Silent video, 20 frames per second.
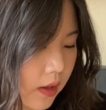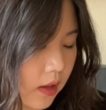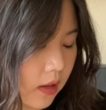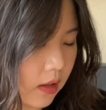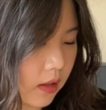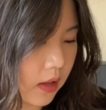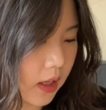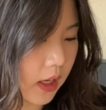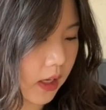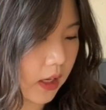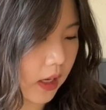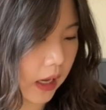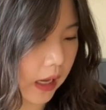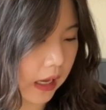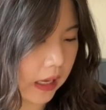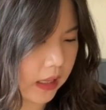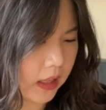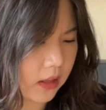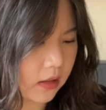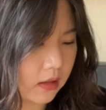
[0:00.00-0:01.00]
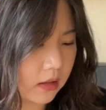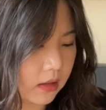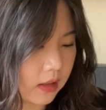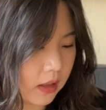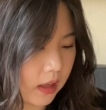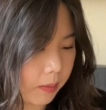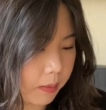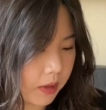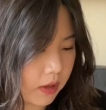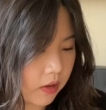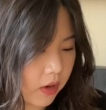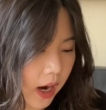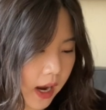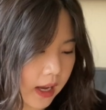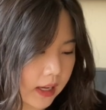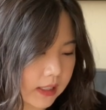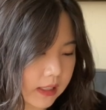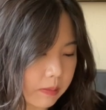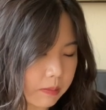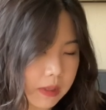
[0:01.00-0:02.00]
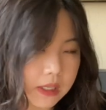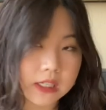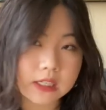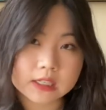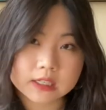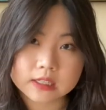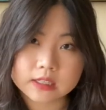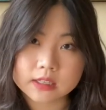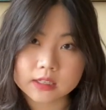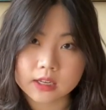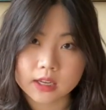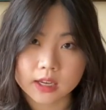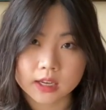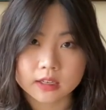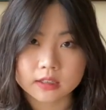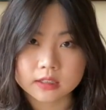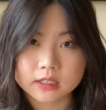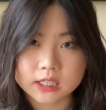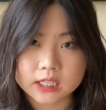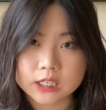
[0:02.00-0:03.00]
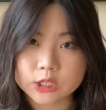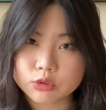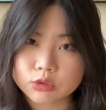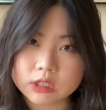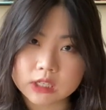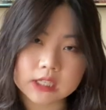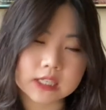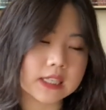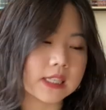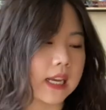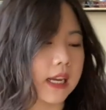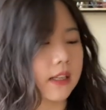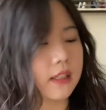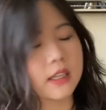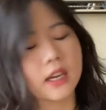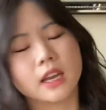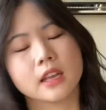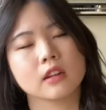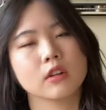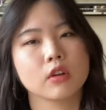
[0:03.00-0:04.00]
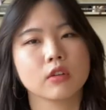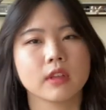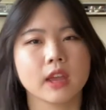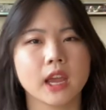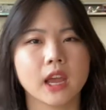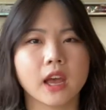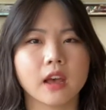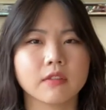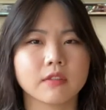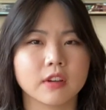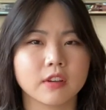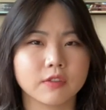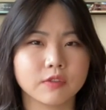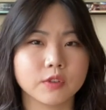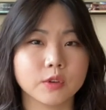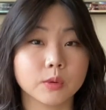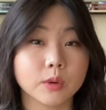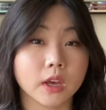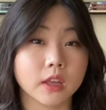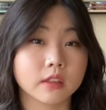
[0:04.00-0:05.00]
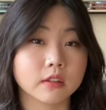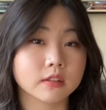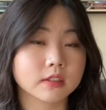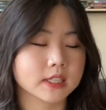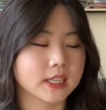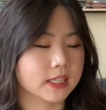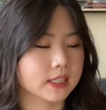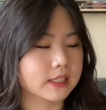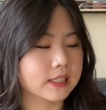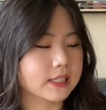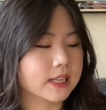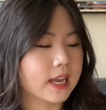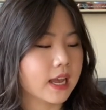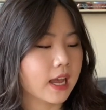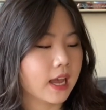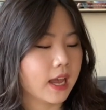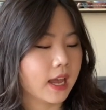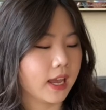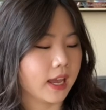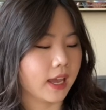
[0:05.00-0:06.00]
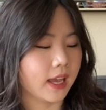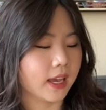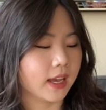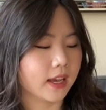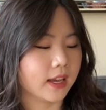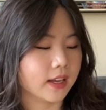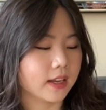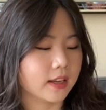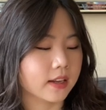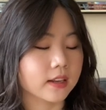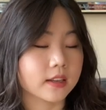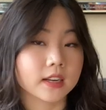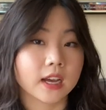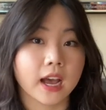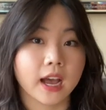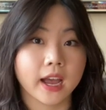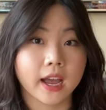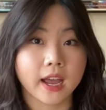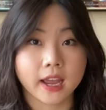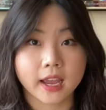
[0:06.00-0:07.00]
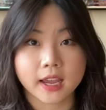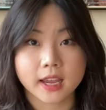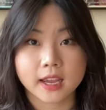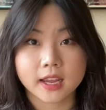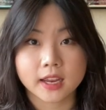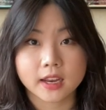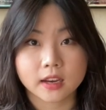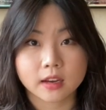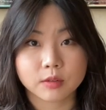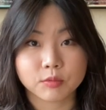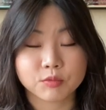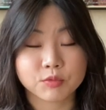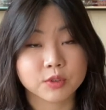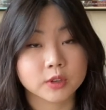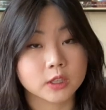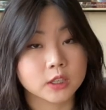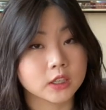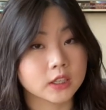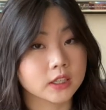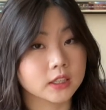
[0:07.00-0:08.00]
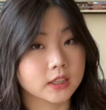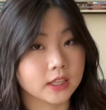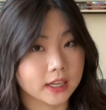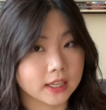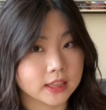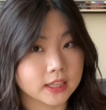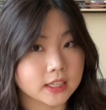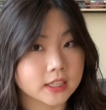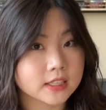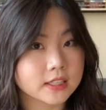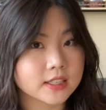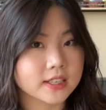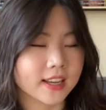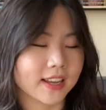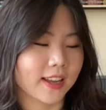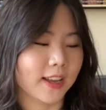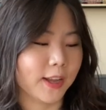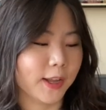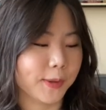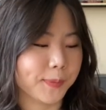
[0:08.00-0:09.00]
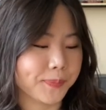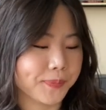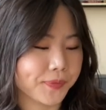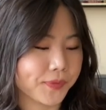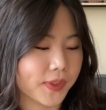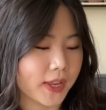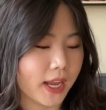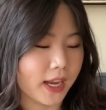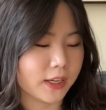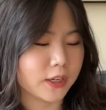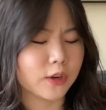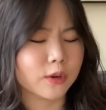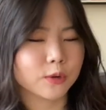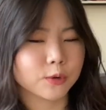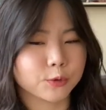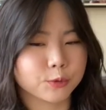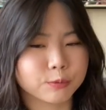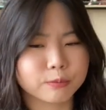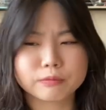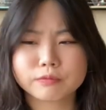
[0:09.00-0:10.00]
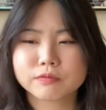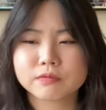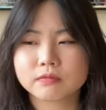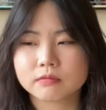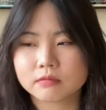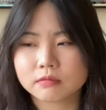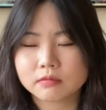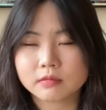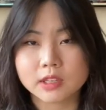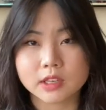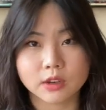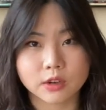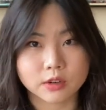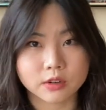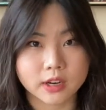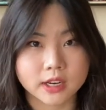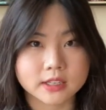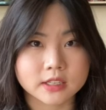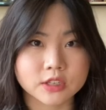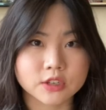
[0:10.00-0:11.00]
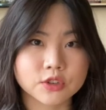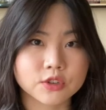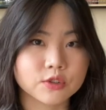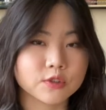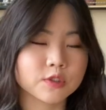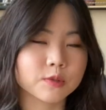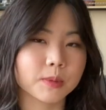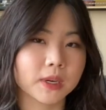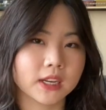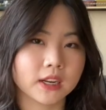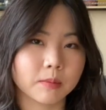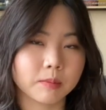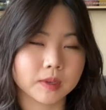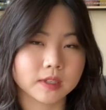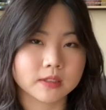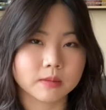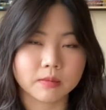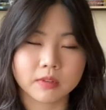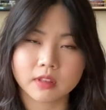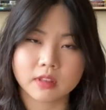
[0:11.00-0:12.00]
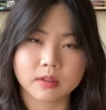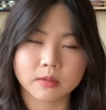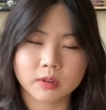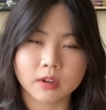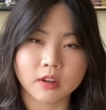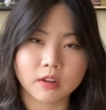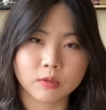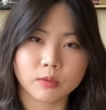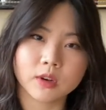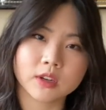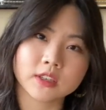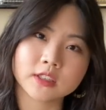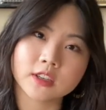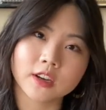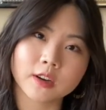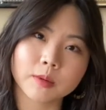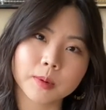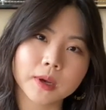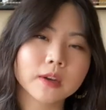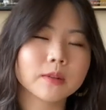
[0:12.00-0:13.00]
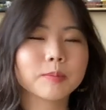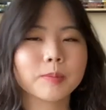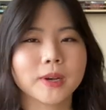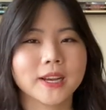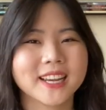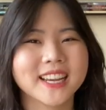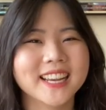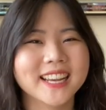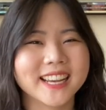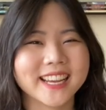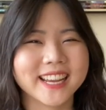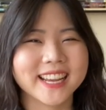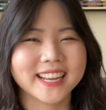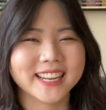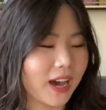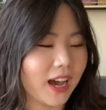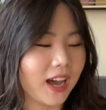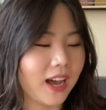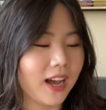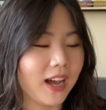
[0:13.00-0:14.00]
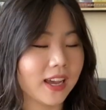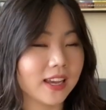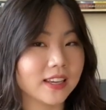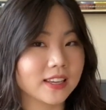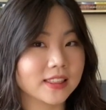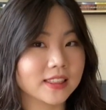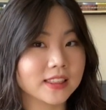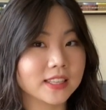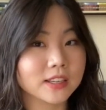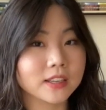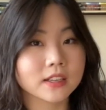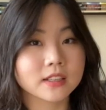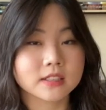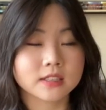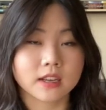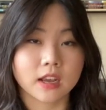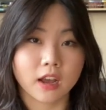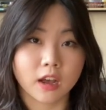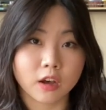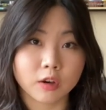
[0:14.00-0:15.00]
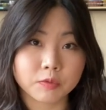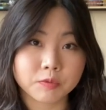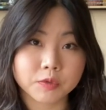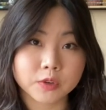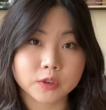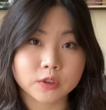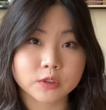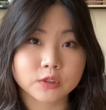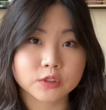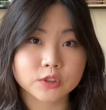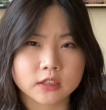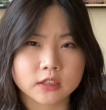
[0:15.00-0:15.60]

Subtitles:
like a lemongrass, mint, and tea tree scent. I know they have a few other scents, and I really like this. I know deodorizing shoes might not be something that we all want to talk about, but I think it's helpful.